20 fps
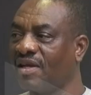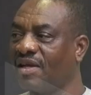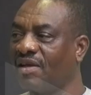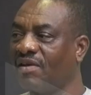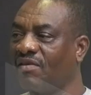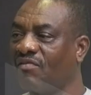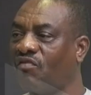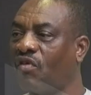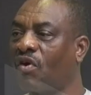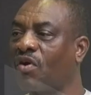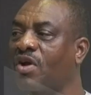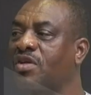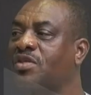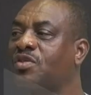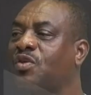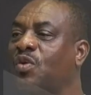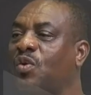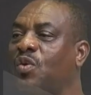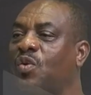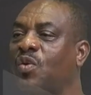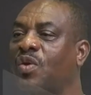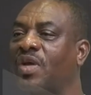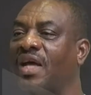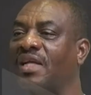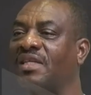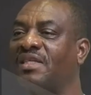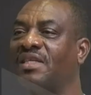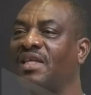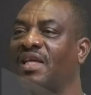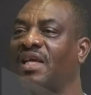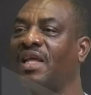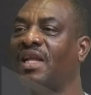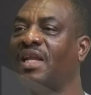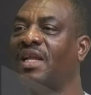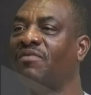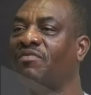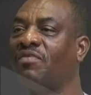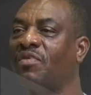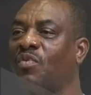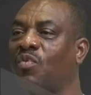For us to look at a
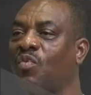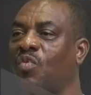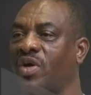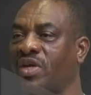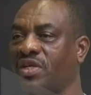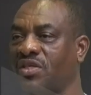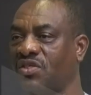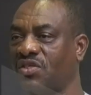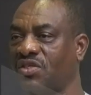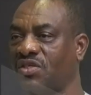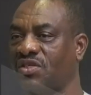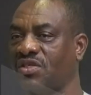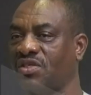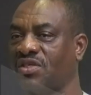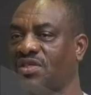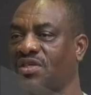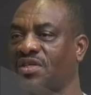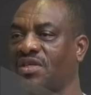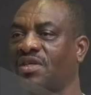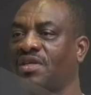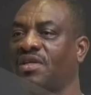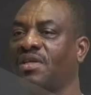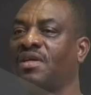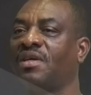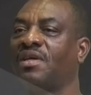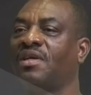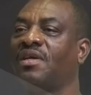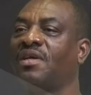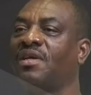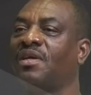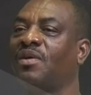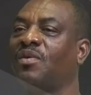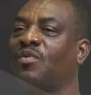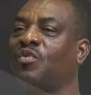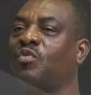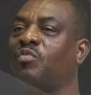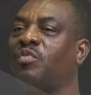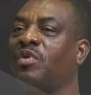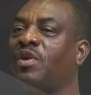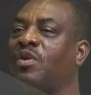living wage,
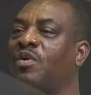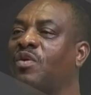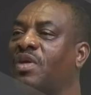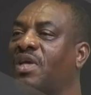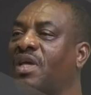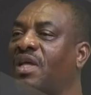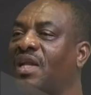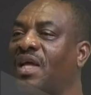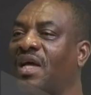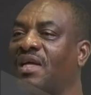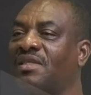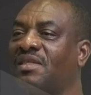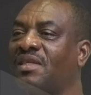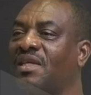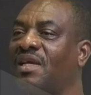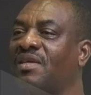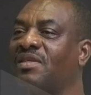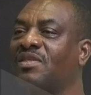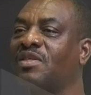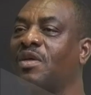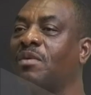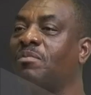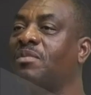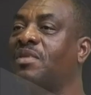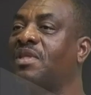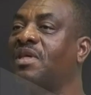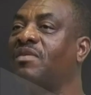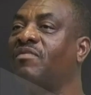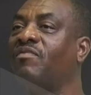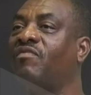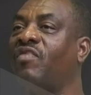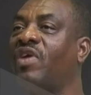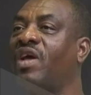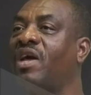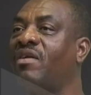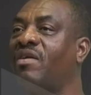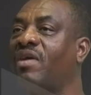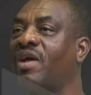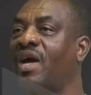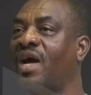we'll be looking at something
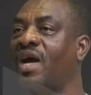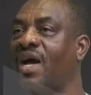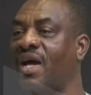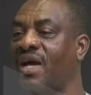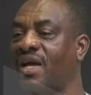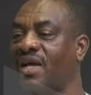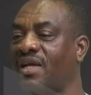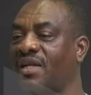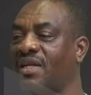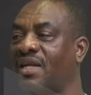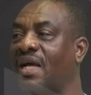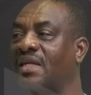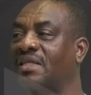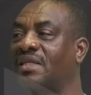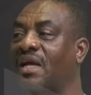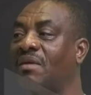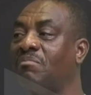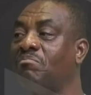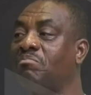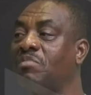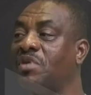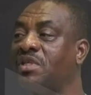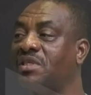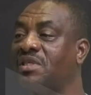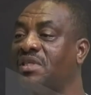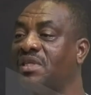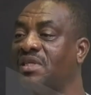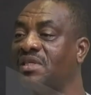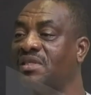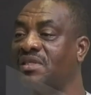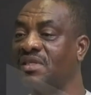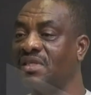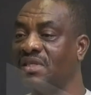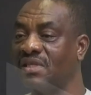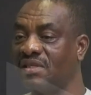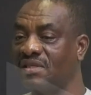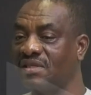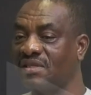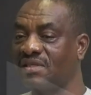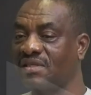very high that can meet these
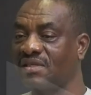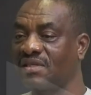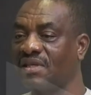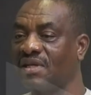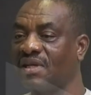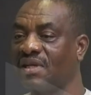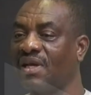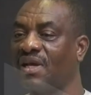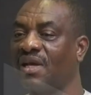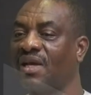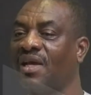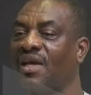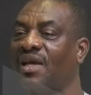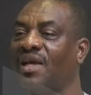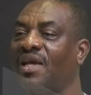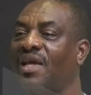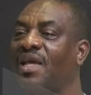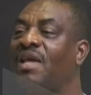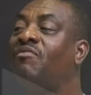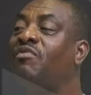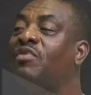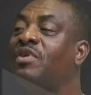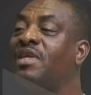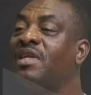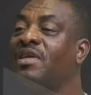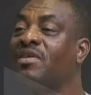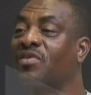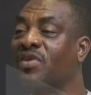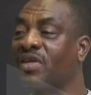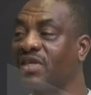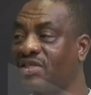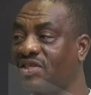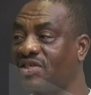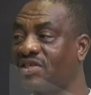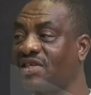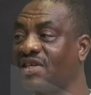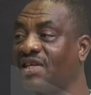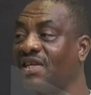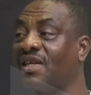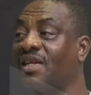needs. Even the
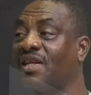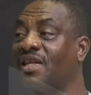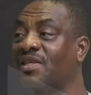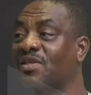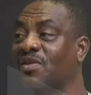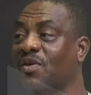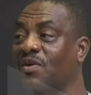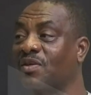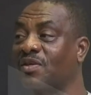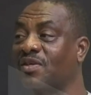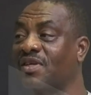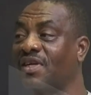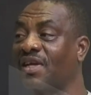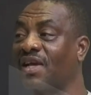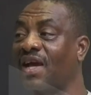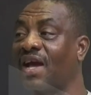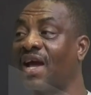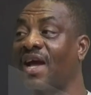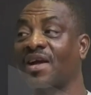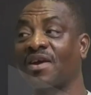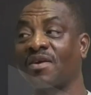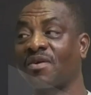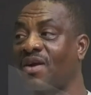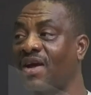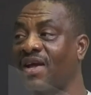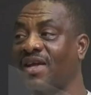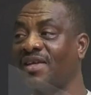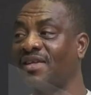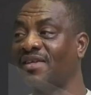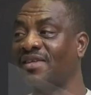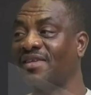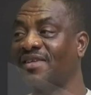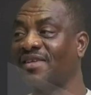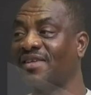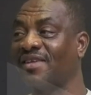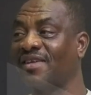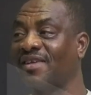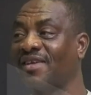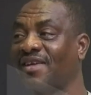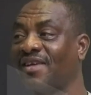rich in this country are
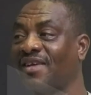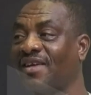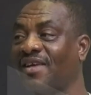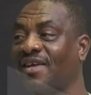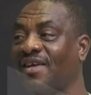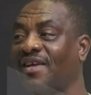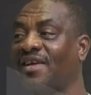crying.